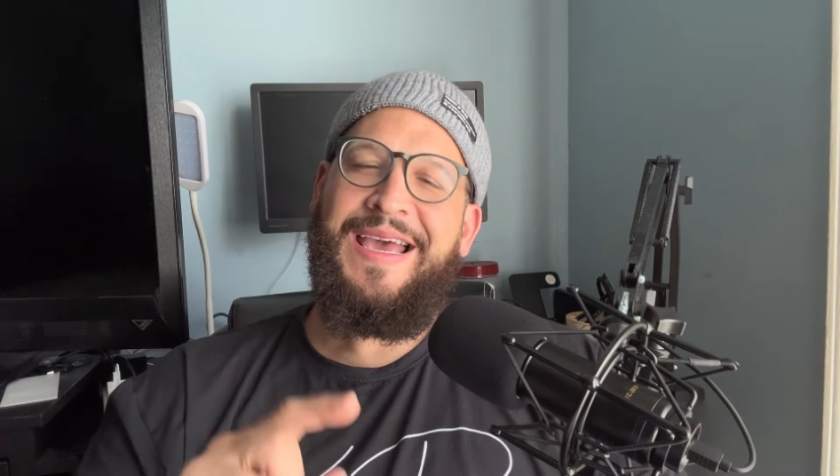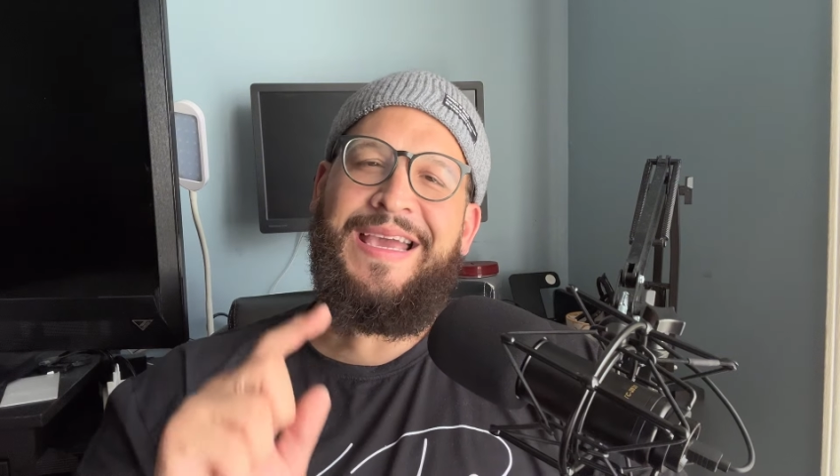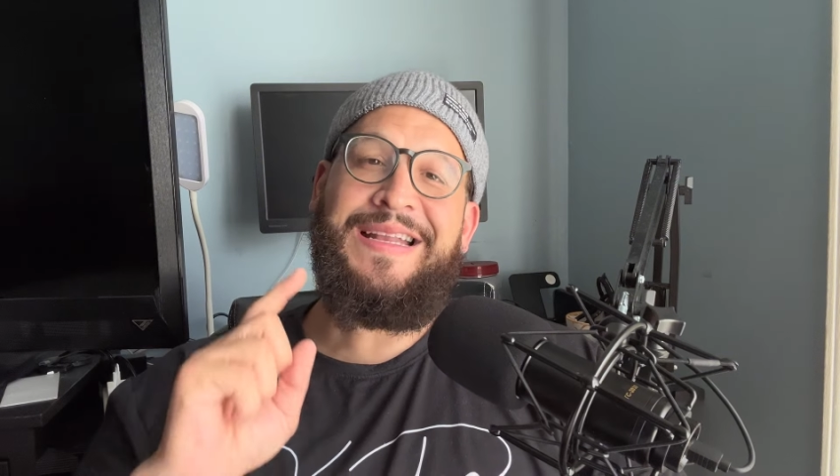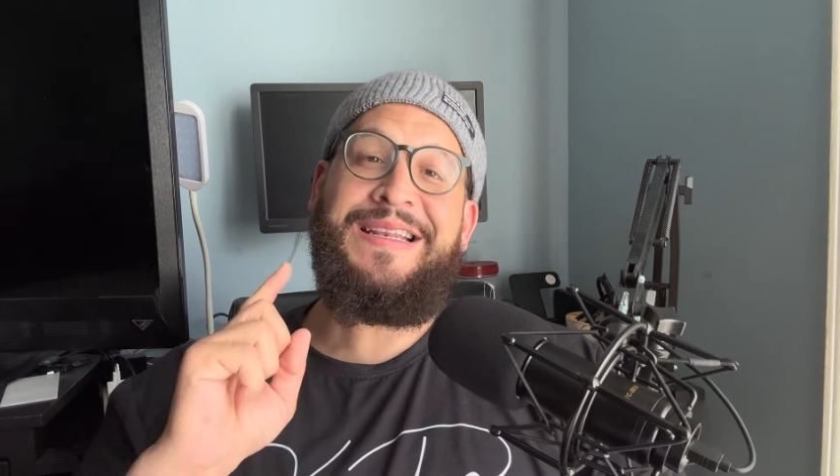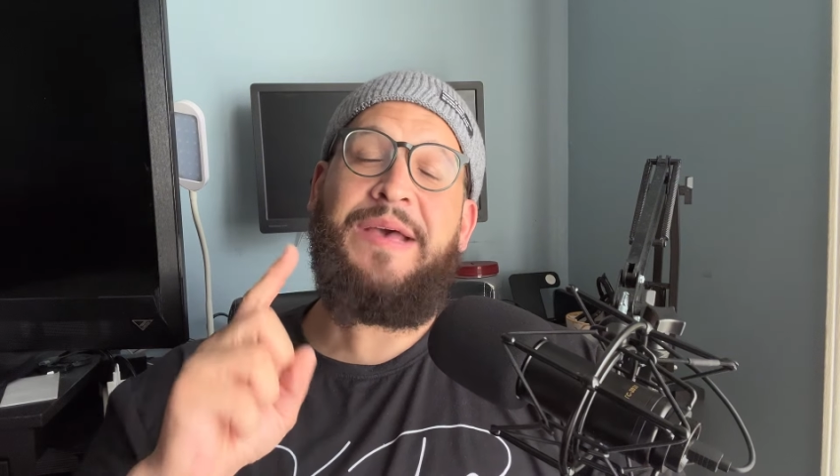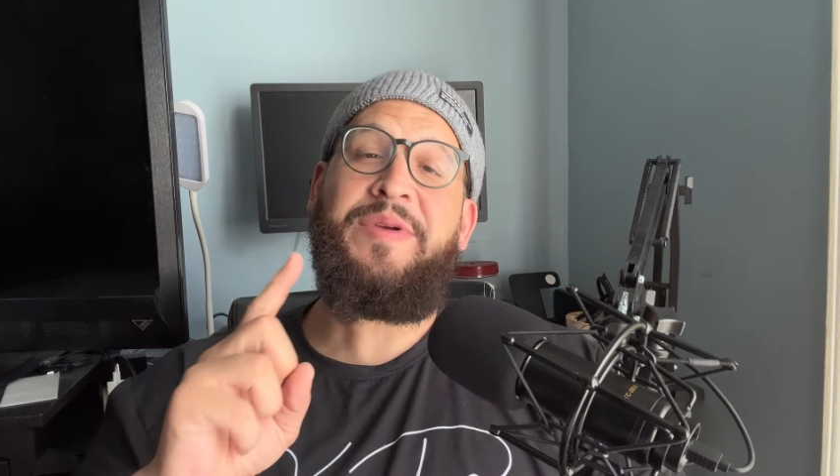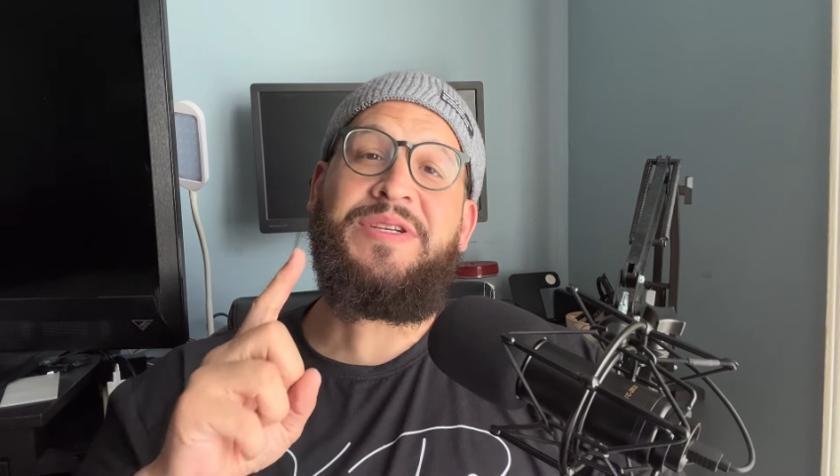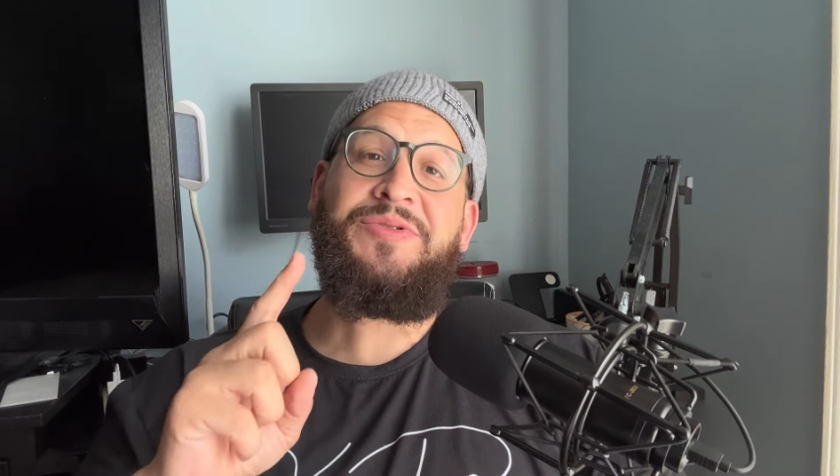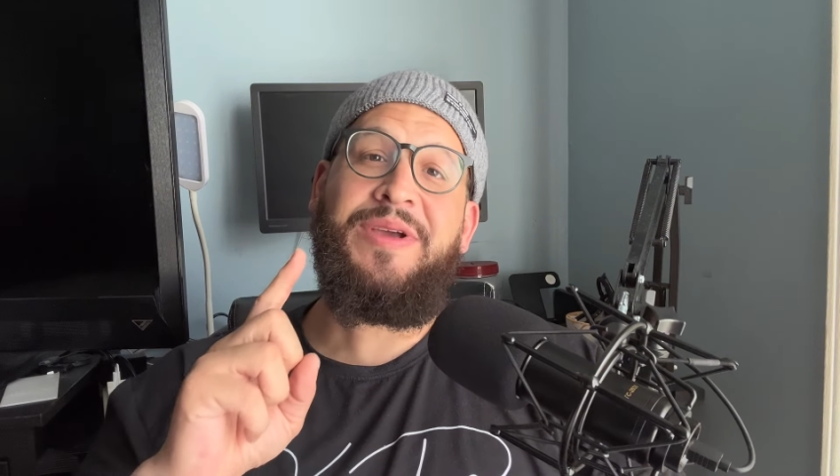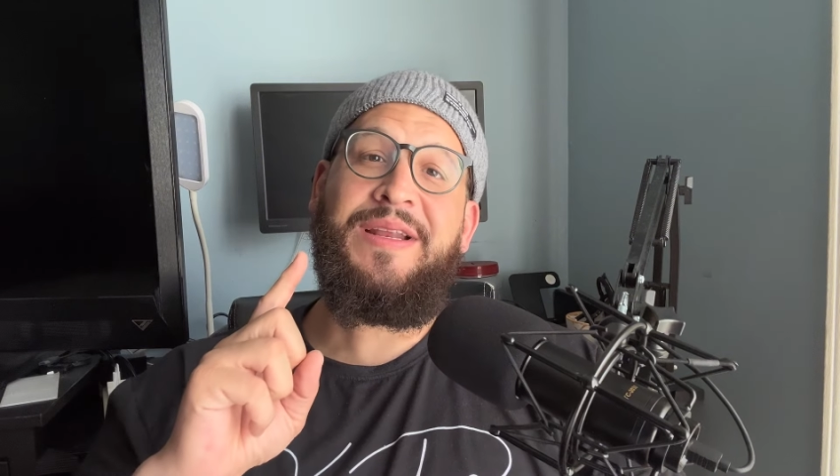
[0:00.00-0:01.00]
he
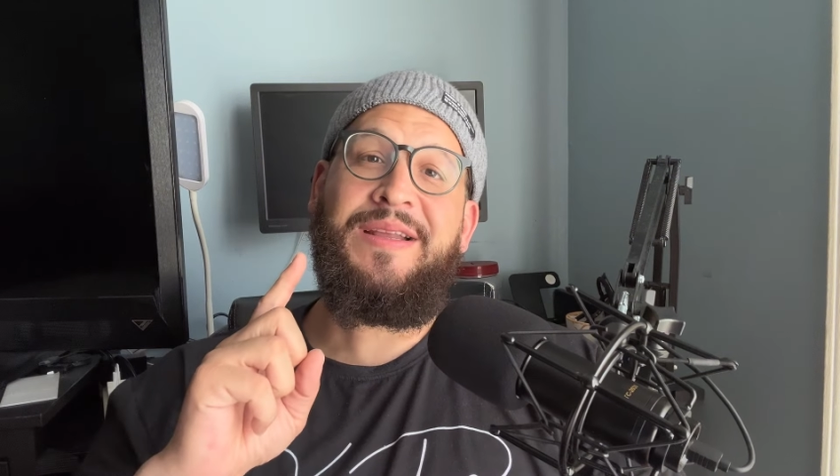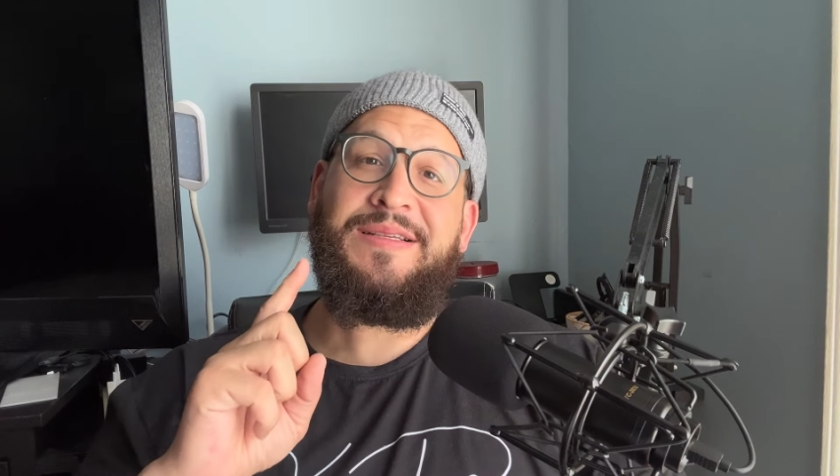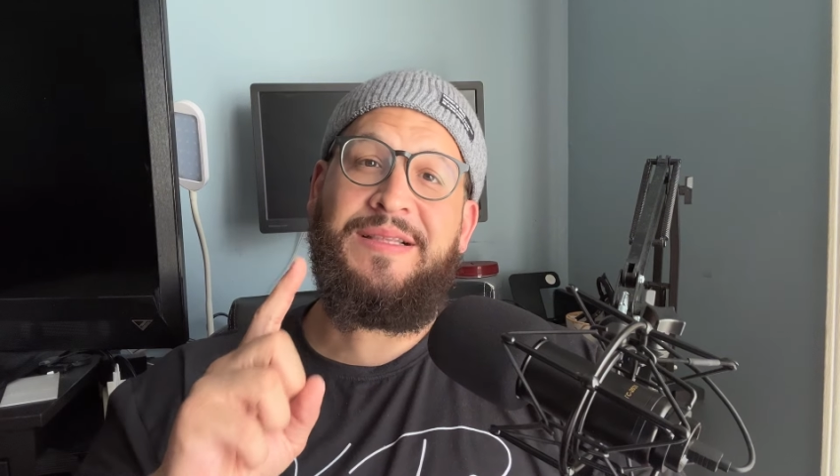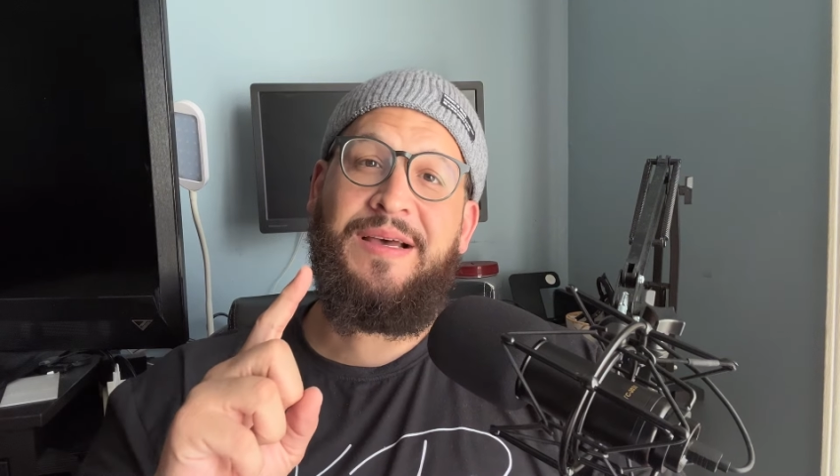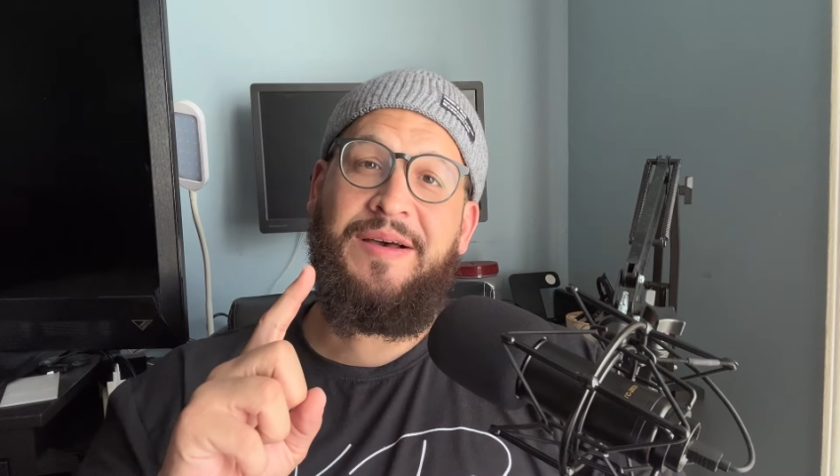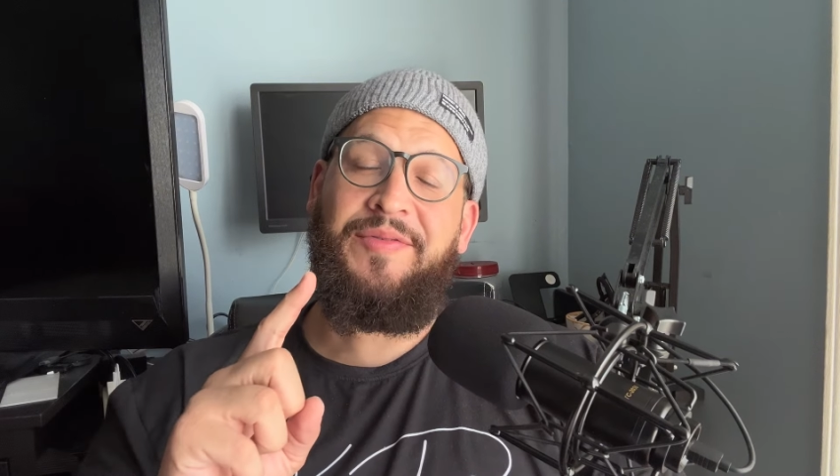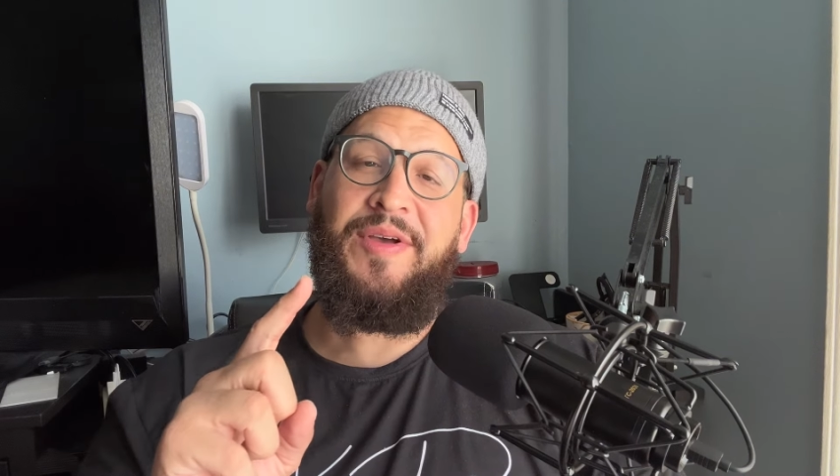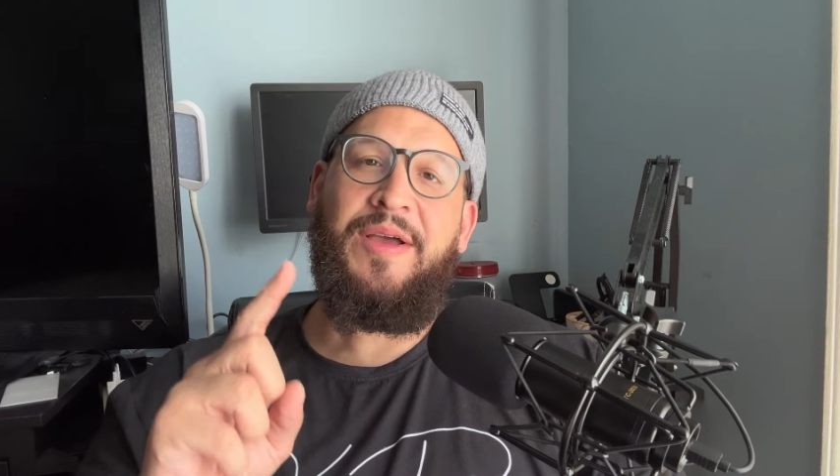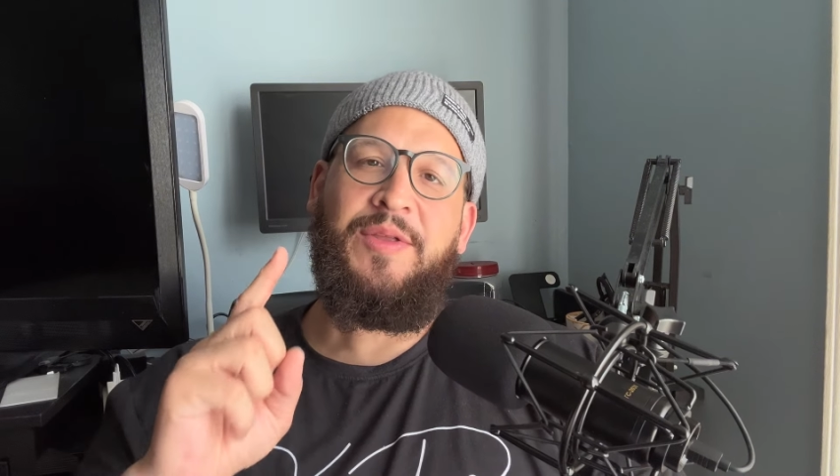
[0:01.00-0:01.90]
demonstrated his love